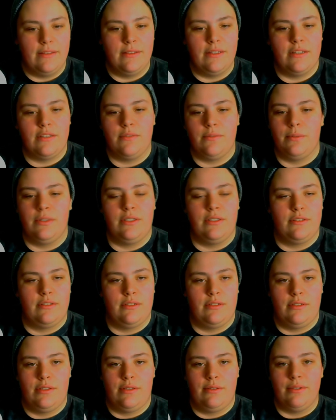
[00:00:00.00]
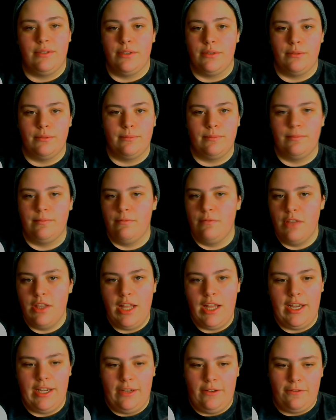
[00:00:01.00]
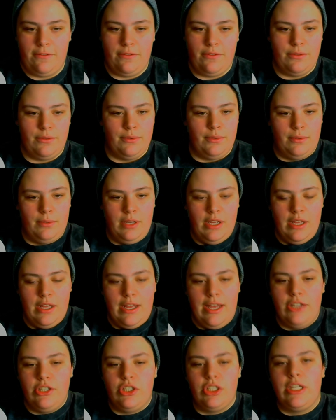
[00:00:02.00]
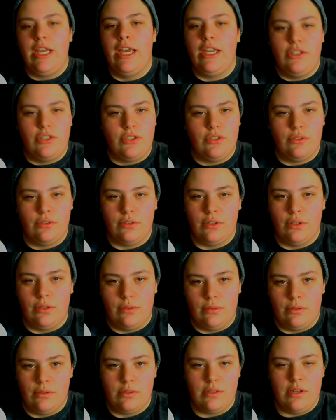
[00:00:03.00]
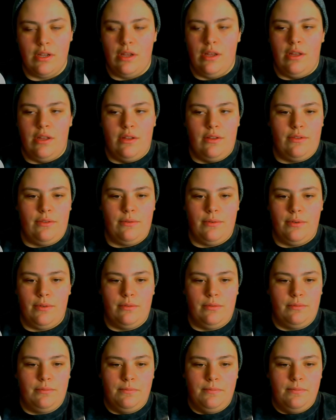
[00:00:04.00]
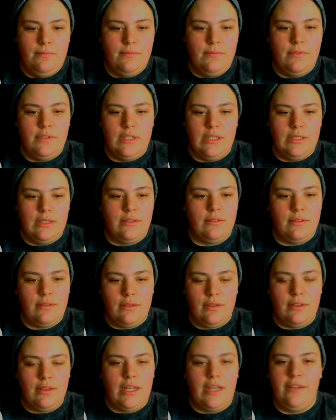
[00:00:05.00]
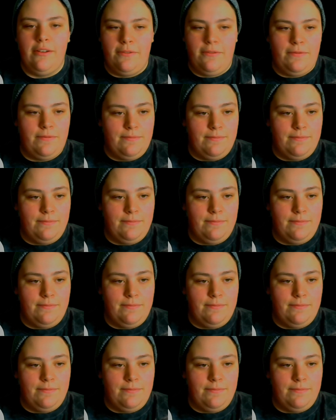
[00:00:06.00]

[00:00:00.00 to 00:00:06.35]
This was through life, through educational goals, through life